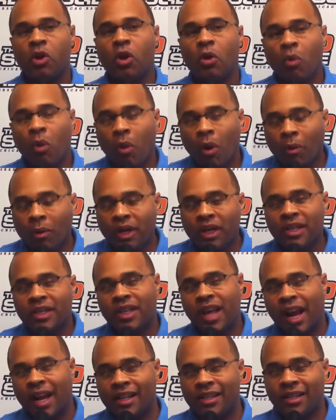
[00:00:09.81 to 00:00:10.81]
Well, what we
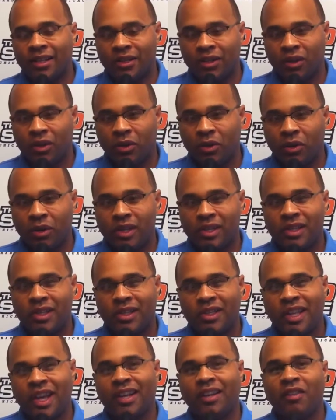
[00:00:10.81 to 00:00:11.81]
decided to do is
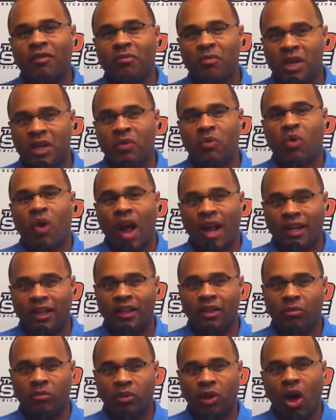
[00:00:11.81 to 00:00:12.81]
instead of me writing
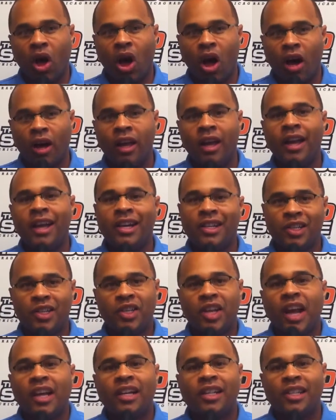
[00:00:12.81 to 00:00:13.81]
the blog, just
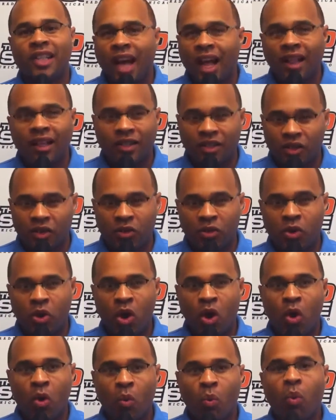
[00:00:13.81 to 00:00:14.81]
kind of telling you
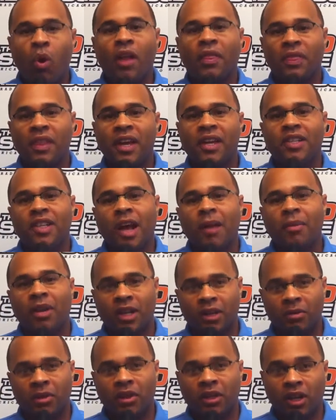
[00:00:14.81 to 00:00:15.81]
what things I'm
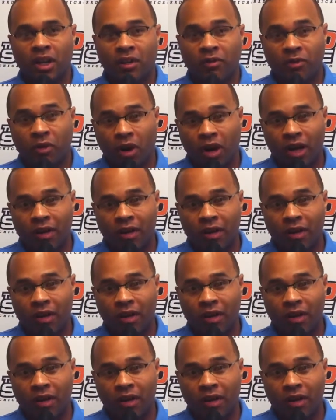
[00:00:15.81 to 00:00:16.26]
going to be looking for.